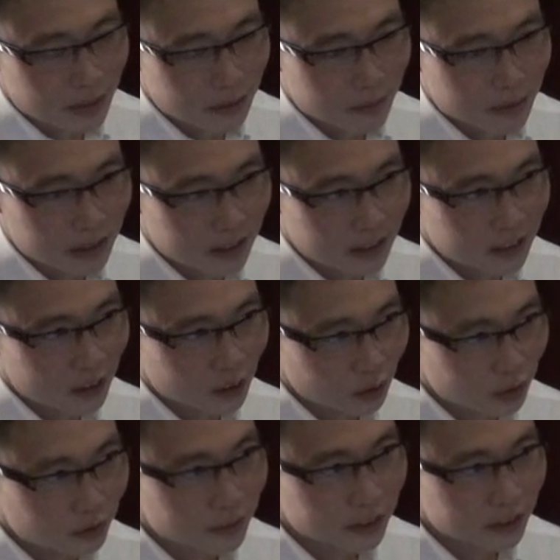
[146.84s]
may be
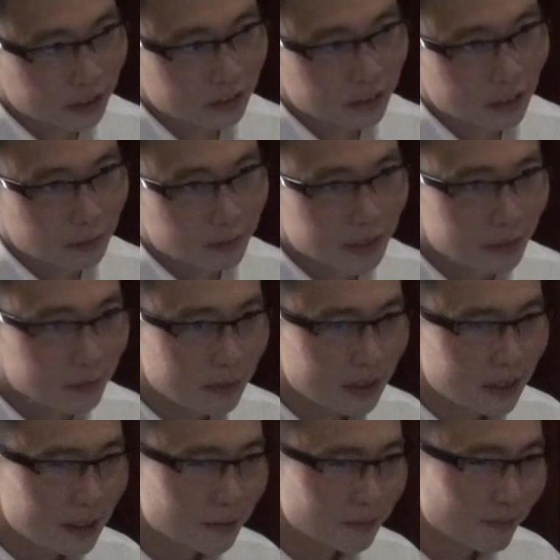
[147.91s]
controversial or may
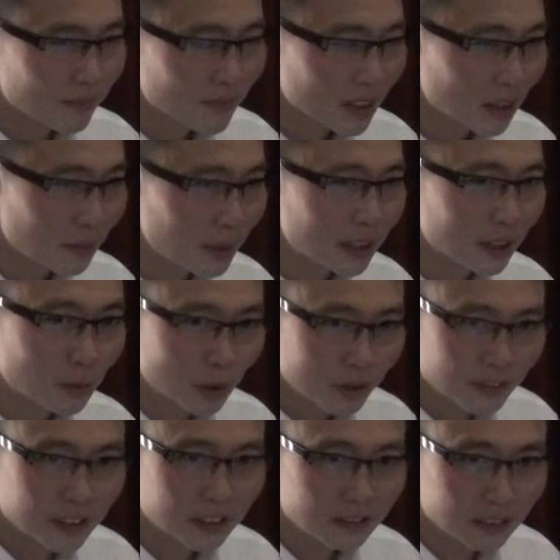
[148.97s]
be a bit
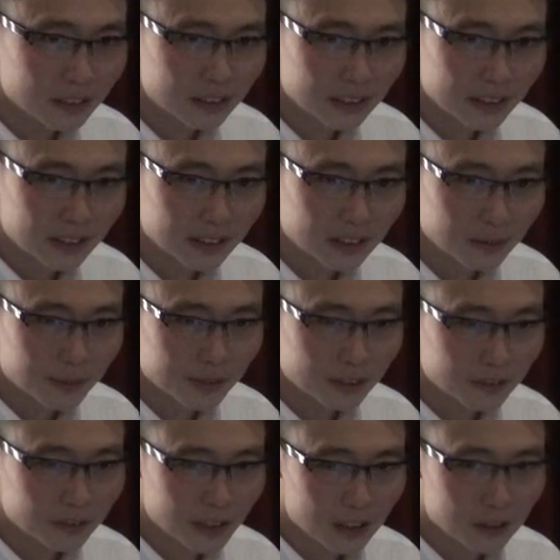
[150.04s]
equivocal in terms
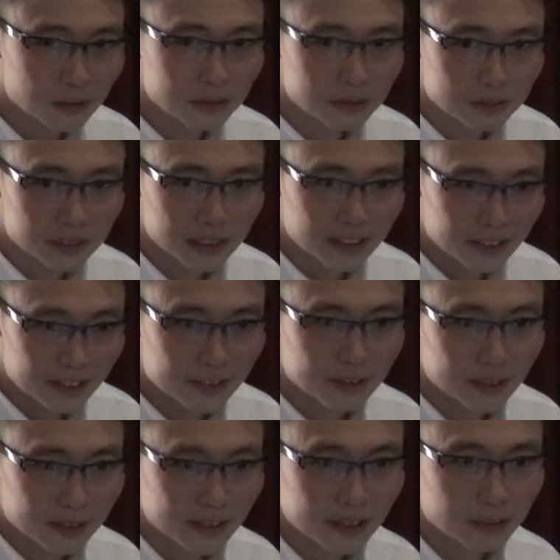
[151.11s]
of how
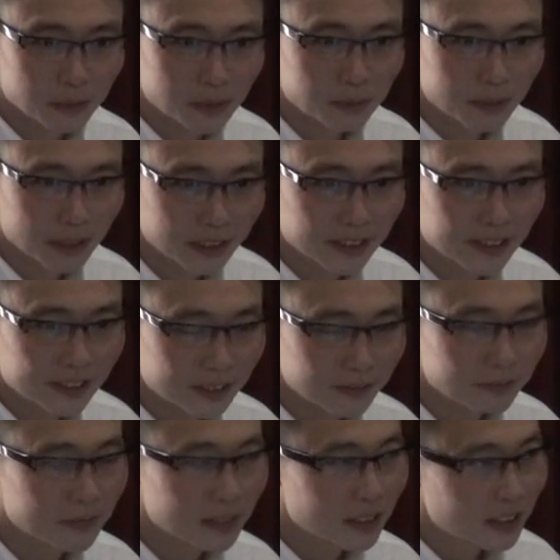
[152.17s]
dentists in Singapore practice
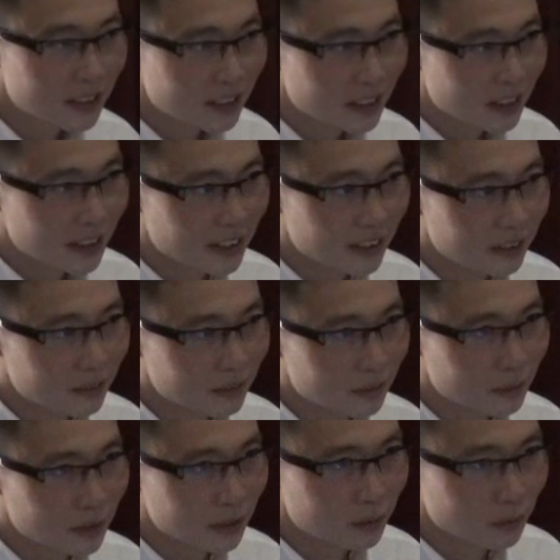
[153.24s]
them,
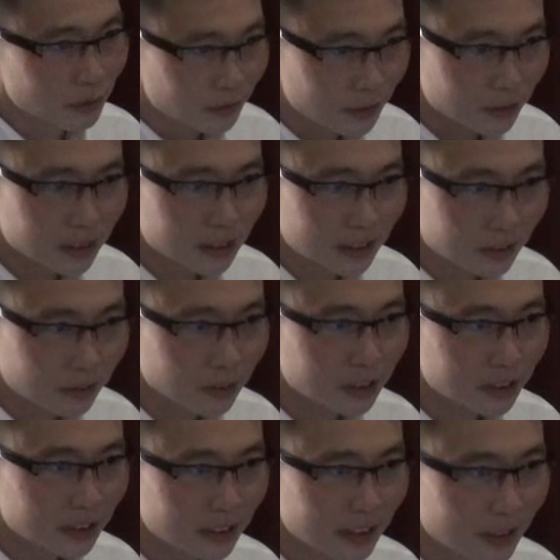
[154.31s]
and we review the
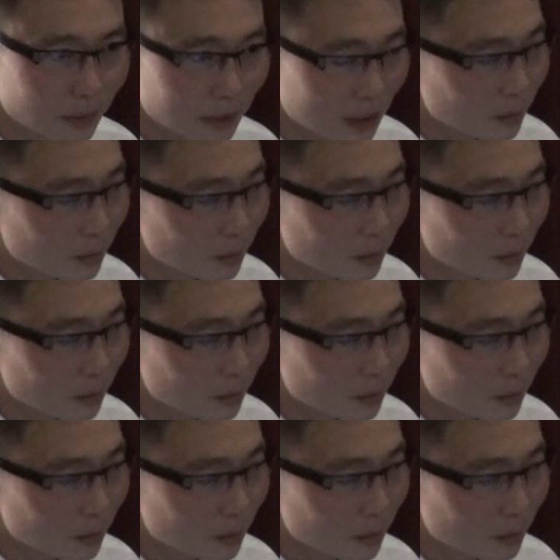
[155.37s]
literature and we